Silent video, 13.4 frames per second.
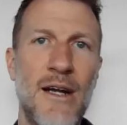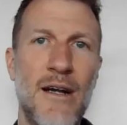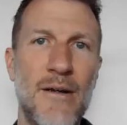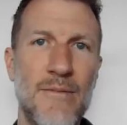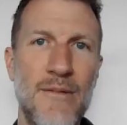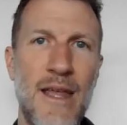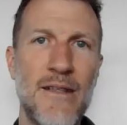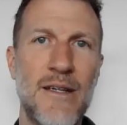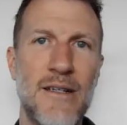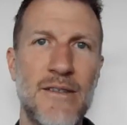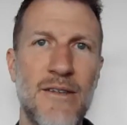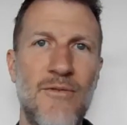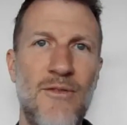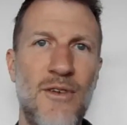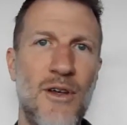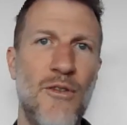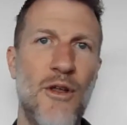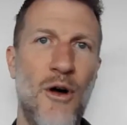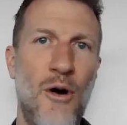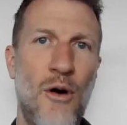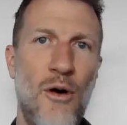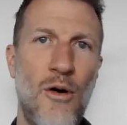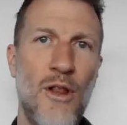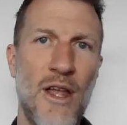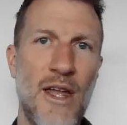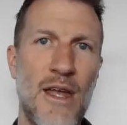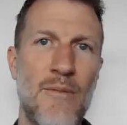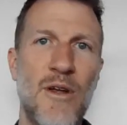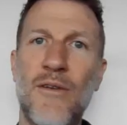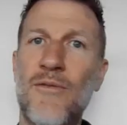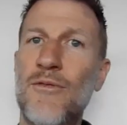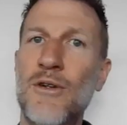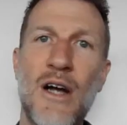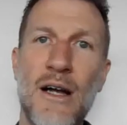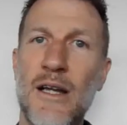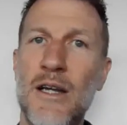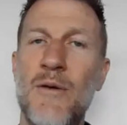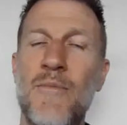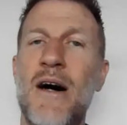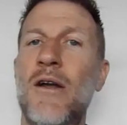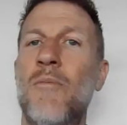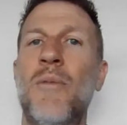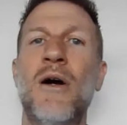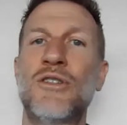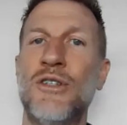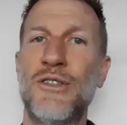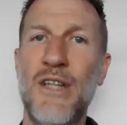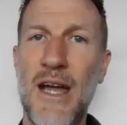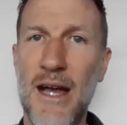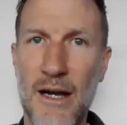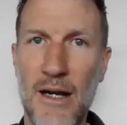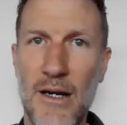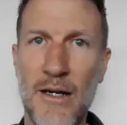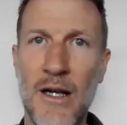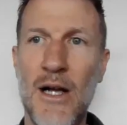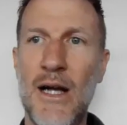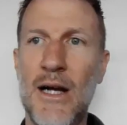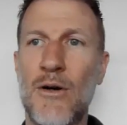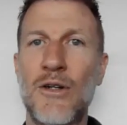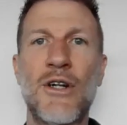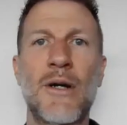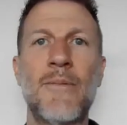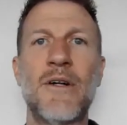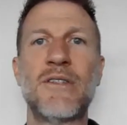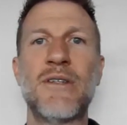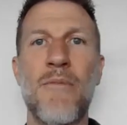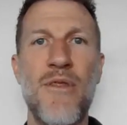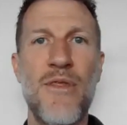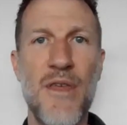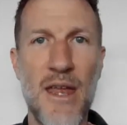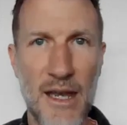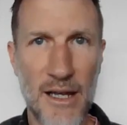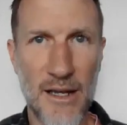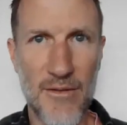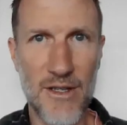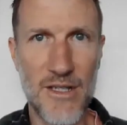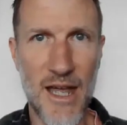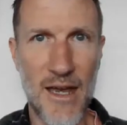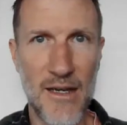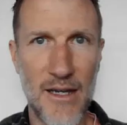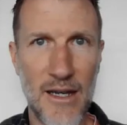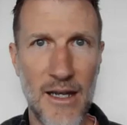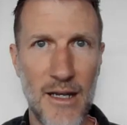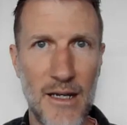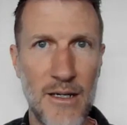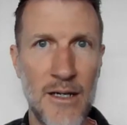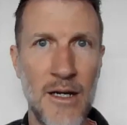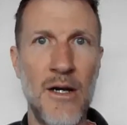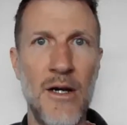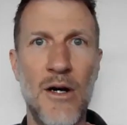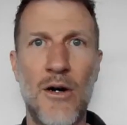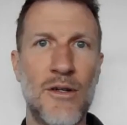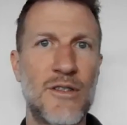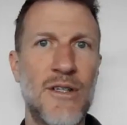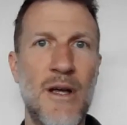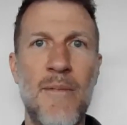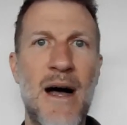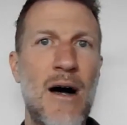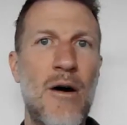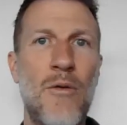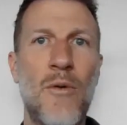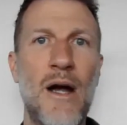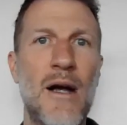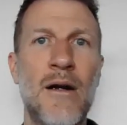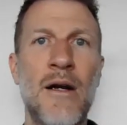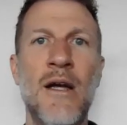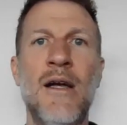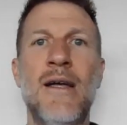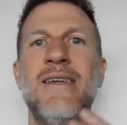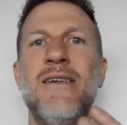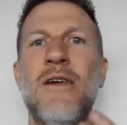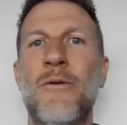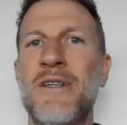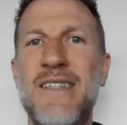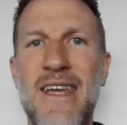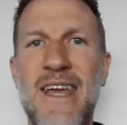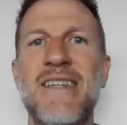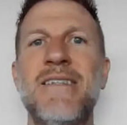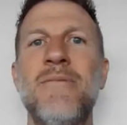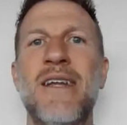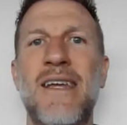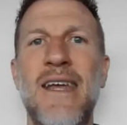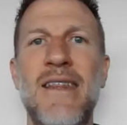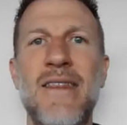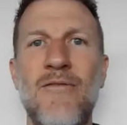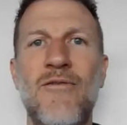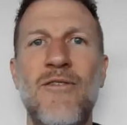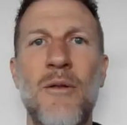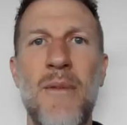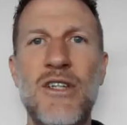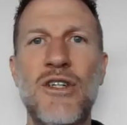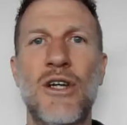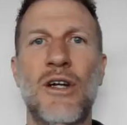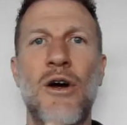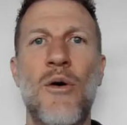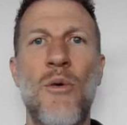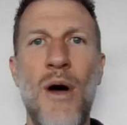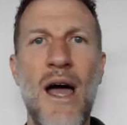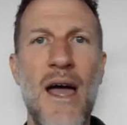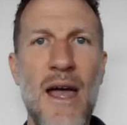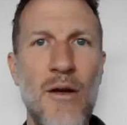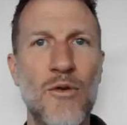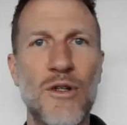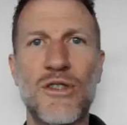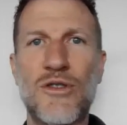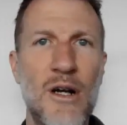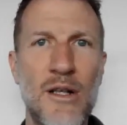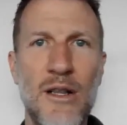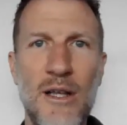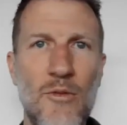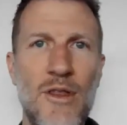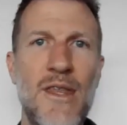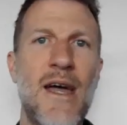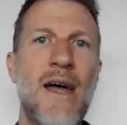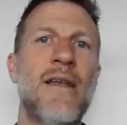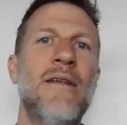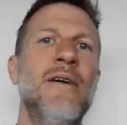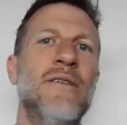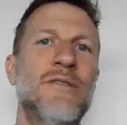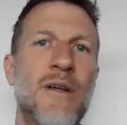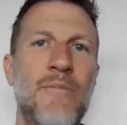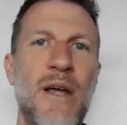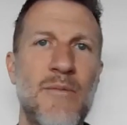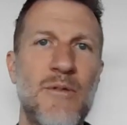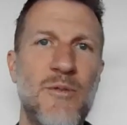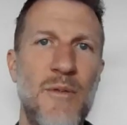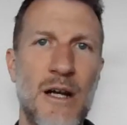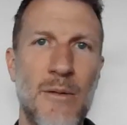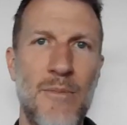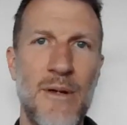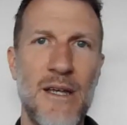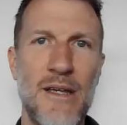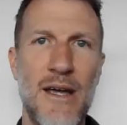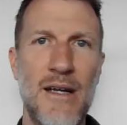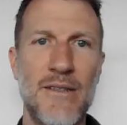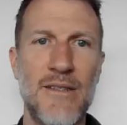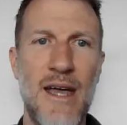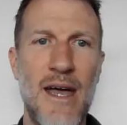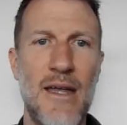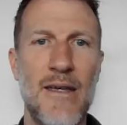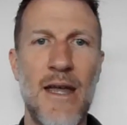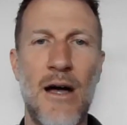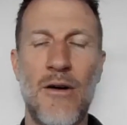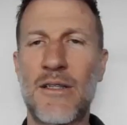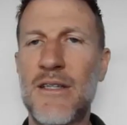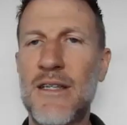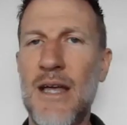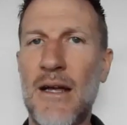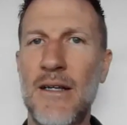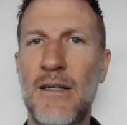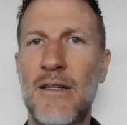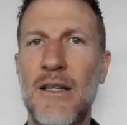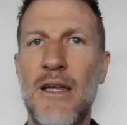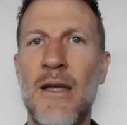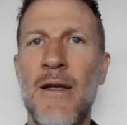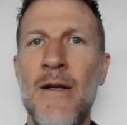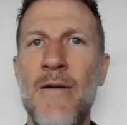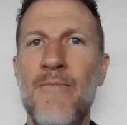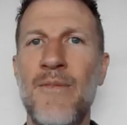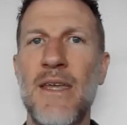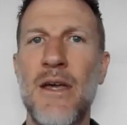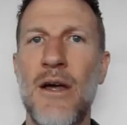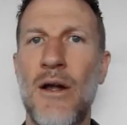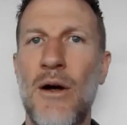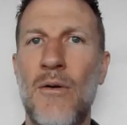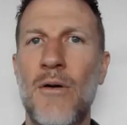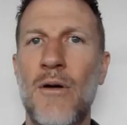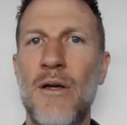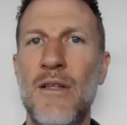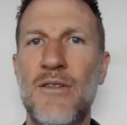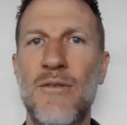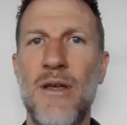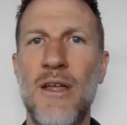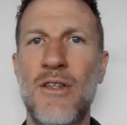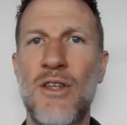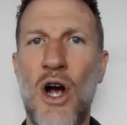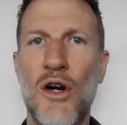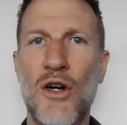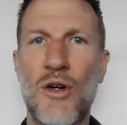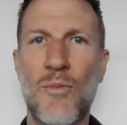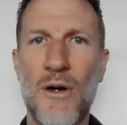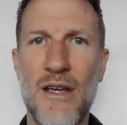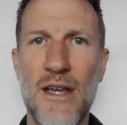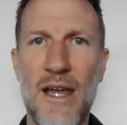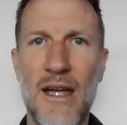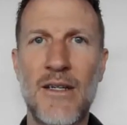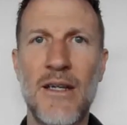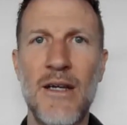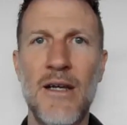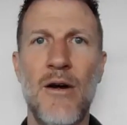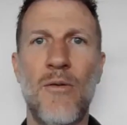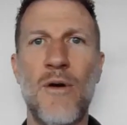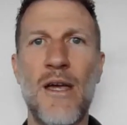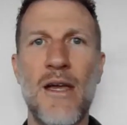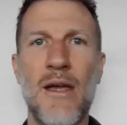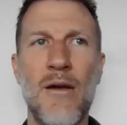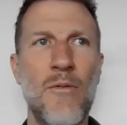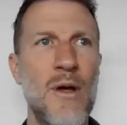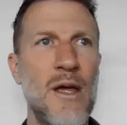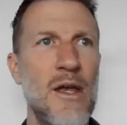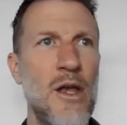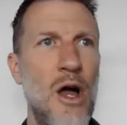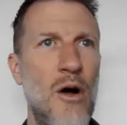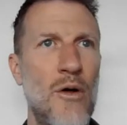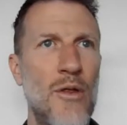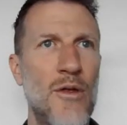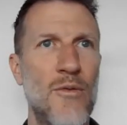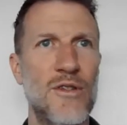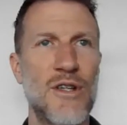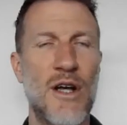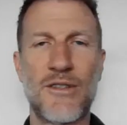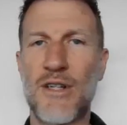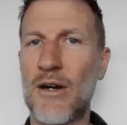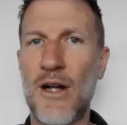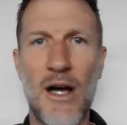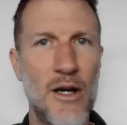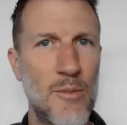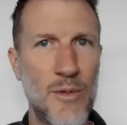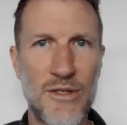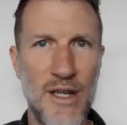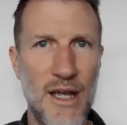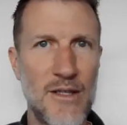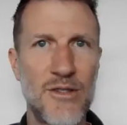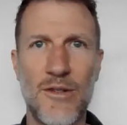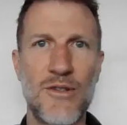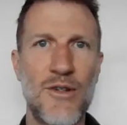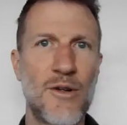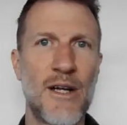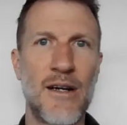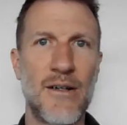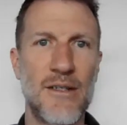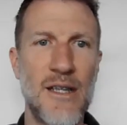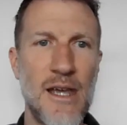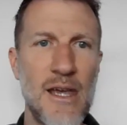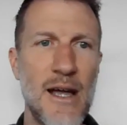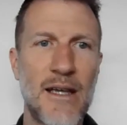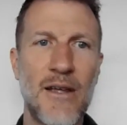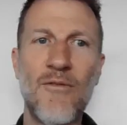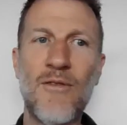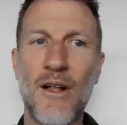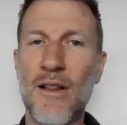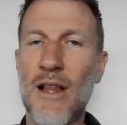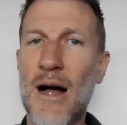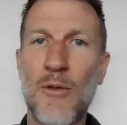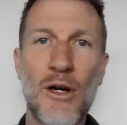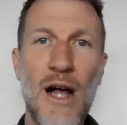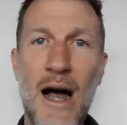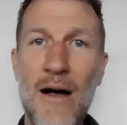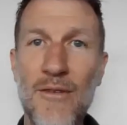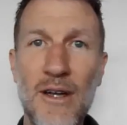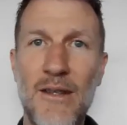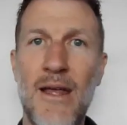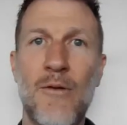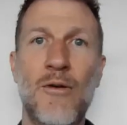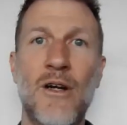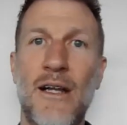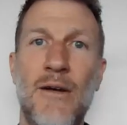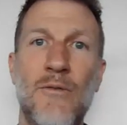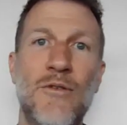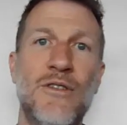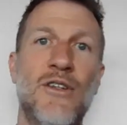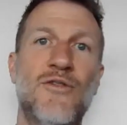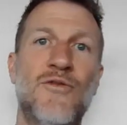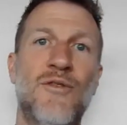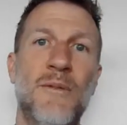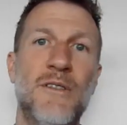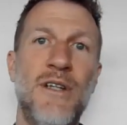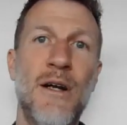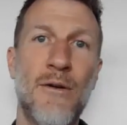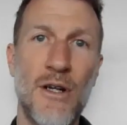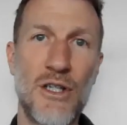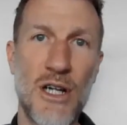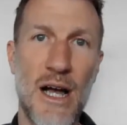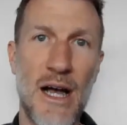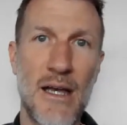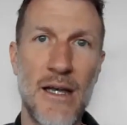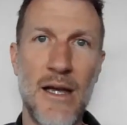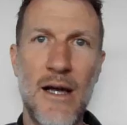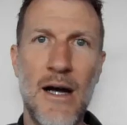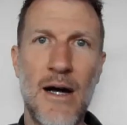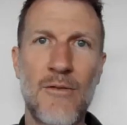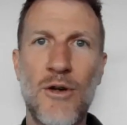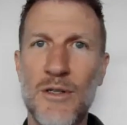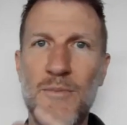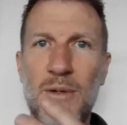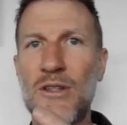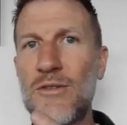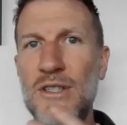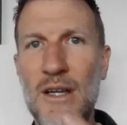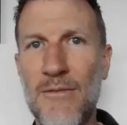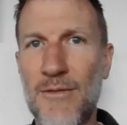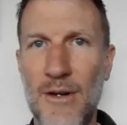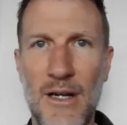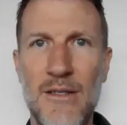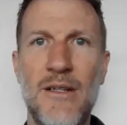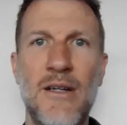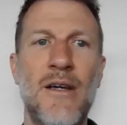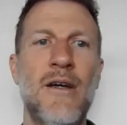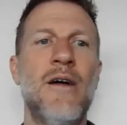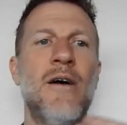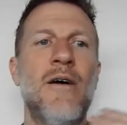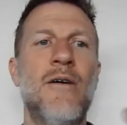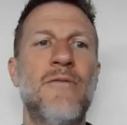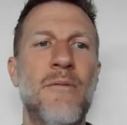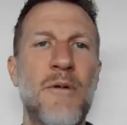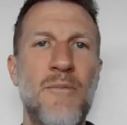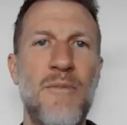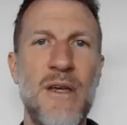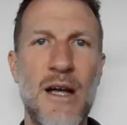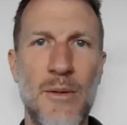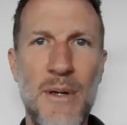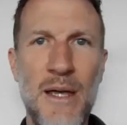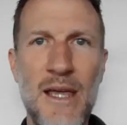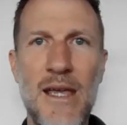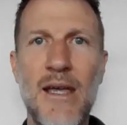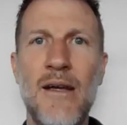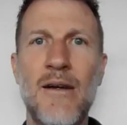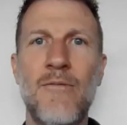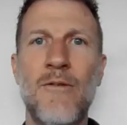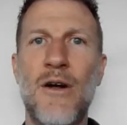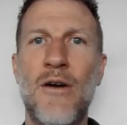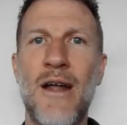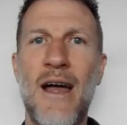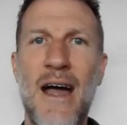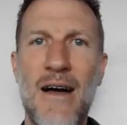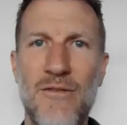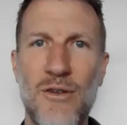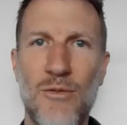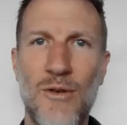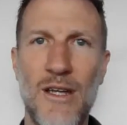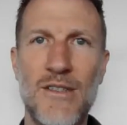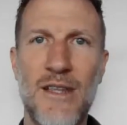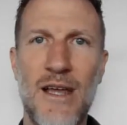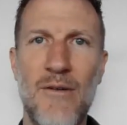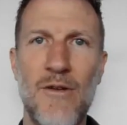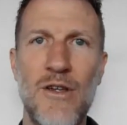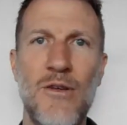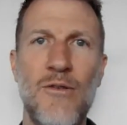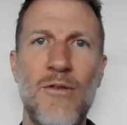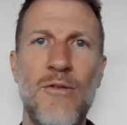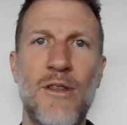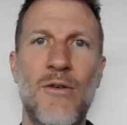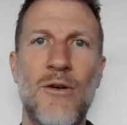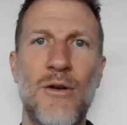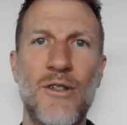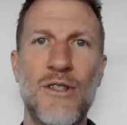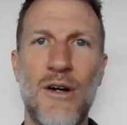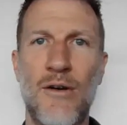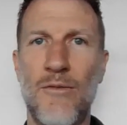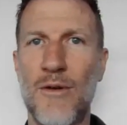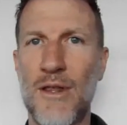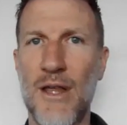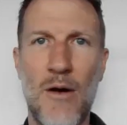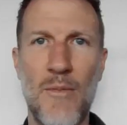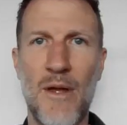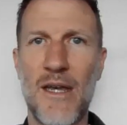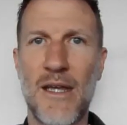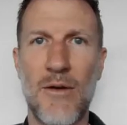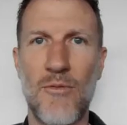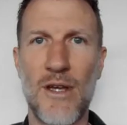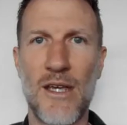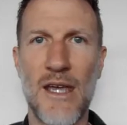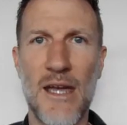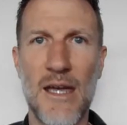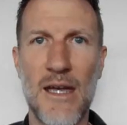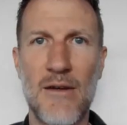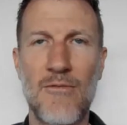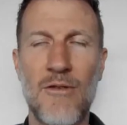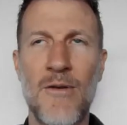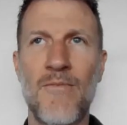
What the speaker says: there, that doesn't fill the hole in, but if we're talking about a partial tear, we're talking about some thinning of the tendon, or somehow where, we just can't seem to get the inflammation to go away, and we're struggling with that, sometimes PRP does that. Now, technically, it's hard to predict. We know the results aren't 100%, so there's no guarantee. I can feel a lot more confident that we're going to get results from a steroid shot, of course, but they're different. From a PRP, we don't have the risk that we do with cortisone, with how many can we give.